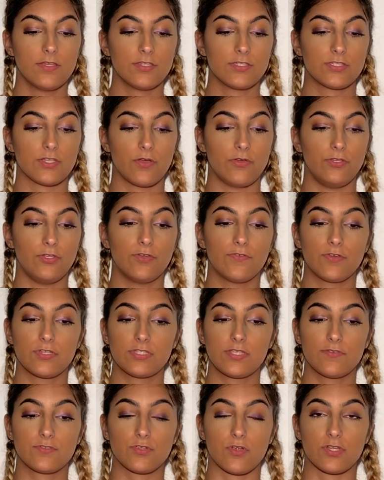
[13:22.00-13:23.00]
So
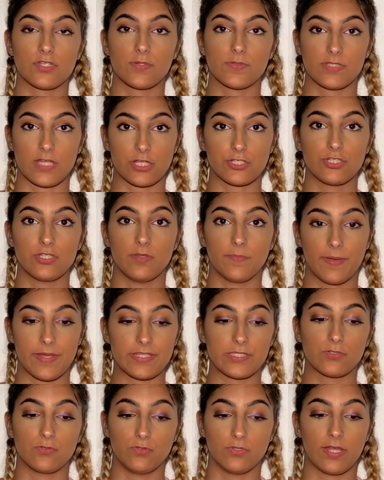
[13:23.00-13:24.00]
University of Toronto is actually the
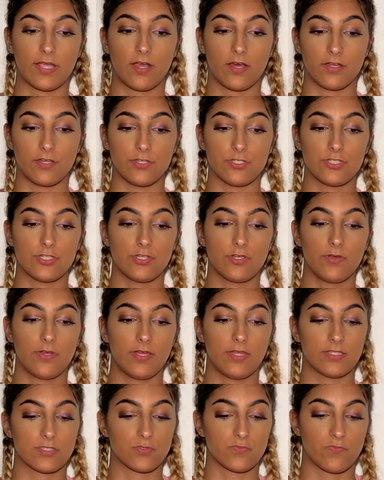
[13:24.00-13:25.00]
best school I got into.
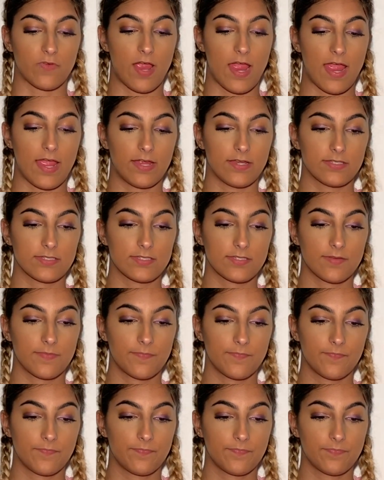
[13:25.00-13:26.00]
It's ranked
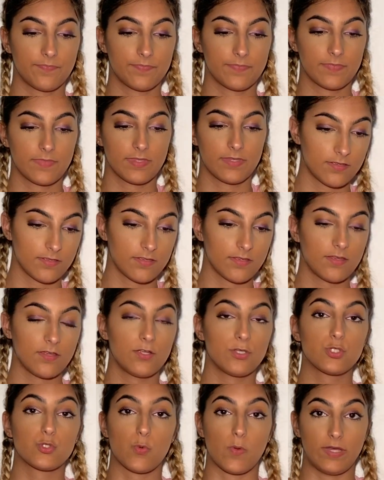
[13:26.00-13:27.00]

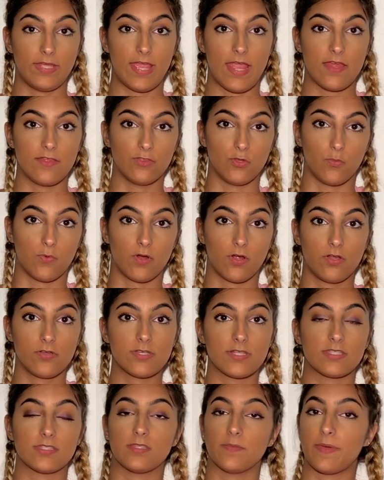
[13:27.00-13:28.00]
28 in the
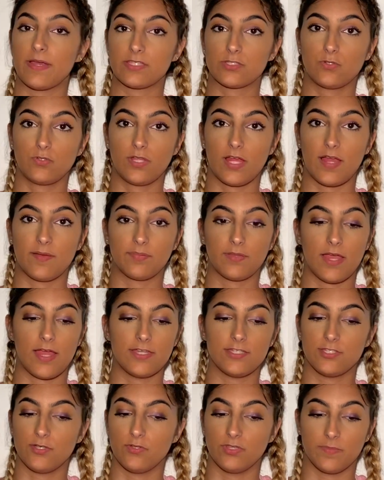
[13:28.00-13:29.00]
world. It's the best school I
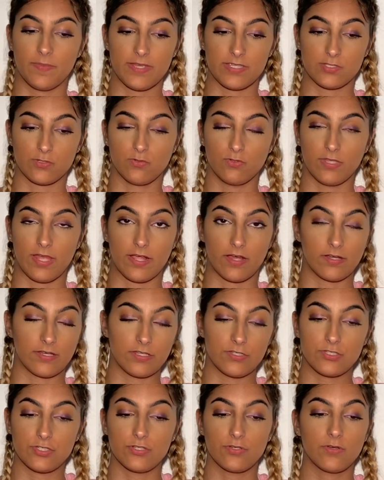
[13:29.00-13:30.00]
applied to and the best school I got
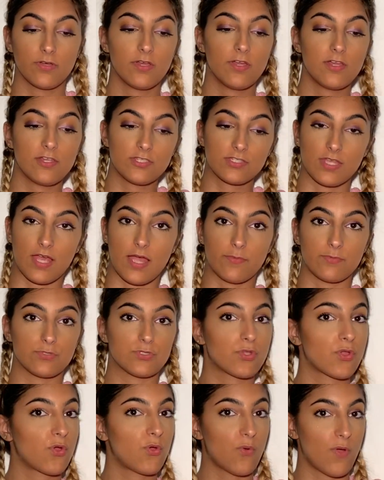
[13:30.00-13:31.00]
into. So I
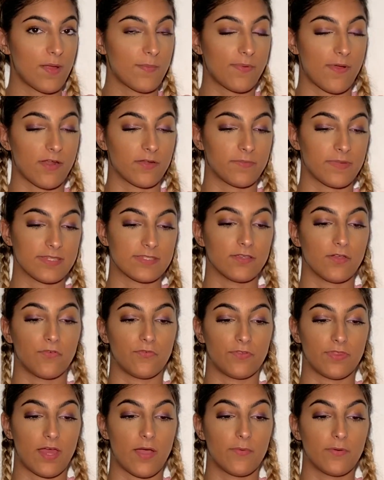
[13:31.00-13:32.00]
was quite proud of myself
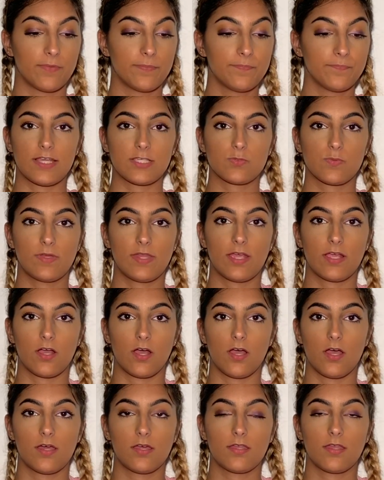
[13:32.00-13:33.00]
for that one. Next one I
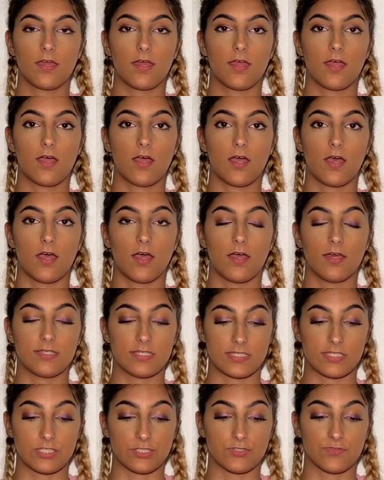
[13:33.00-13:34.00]
got a
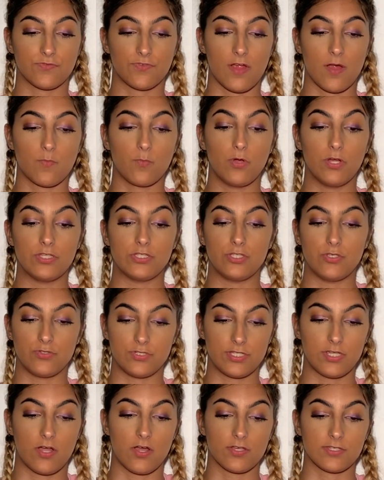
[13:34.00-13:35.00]
decision from was UT
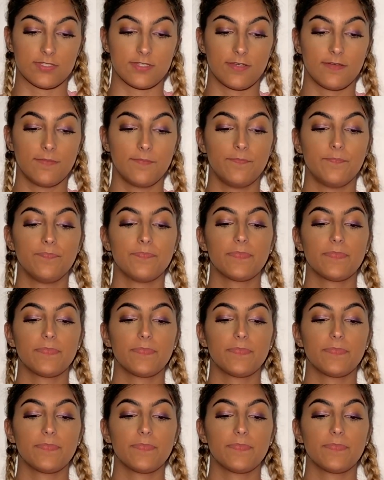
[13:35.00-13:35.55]
Austin.